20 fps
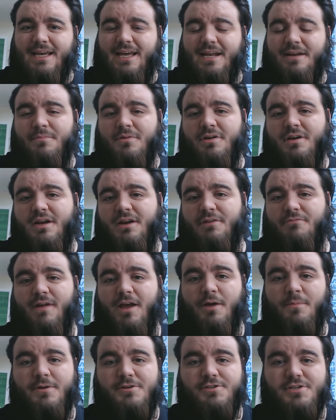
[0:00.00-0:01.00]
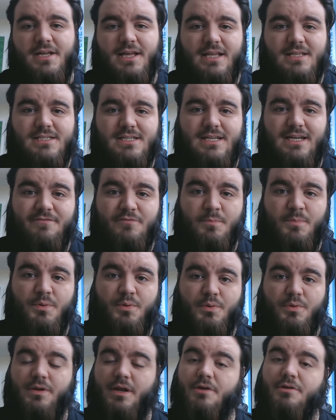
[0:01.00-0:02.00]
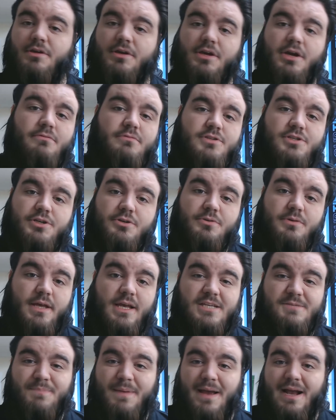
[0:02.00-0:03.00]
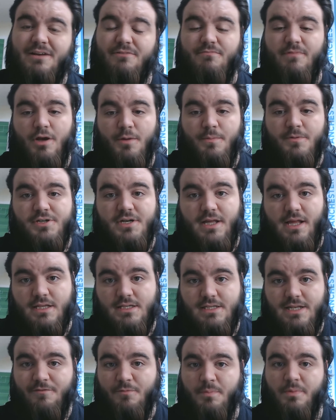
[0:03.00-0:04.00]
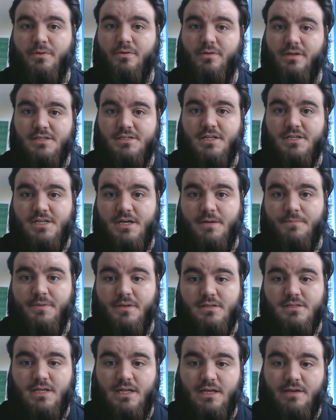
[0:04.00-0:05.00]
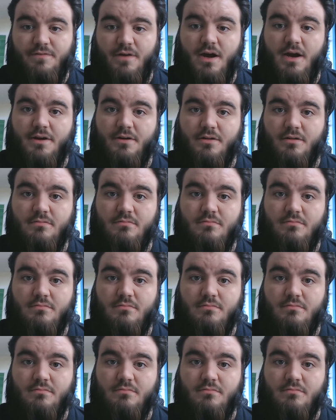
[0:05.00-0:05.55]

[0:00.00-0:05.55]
I'm looking at Real Madrid against Liverpool. Now, you go 2 years back, and Real Madrid against Liverpool is the Champions League final.